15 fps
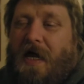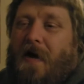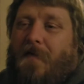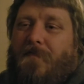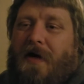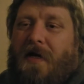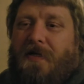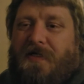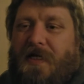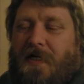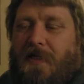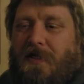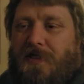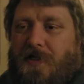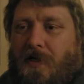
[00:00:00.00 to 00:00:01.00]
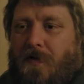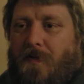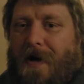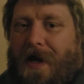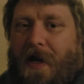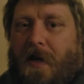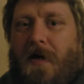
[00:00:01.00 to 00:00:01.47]
I'm not entirely sure
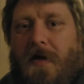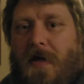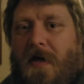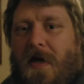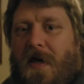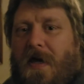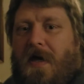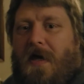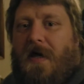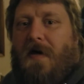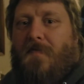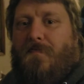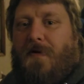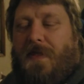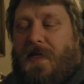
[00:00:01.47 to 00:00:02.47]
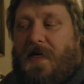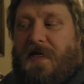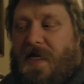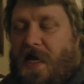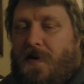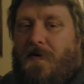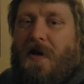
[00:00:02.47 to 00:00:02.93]
when. But the
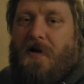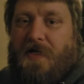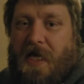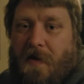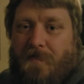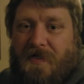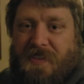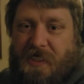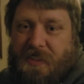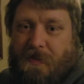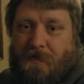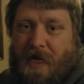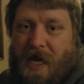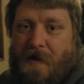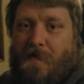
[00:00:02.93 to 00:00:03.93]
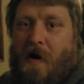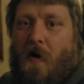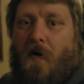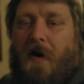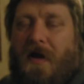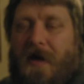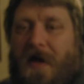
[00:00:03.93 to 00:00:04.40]
Nintendo Entertainment System came out,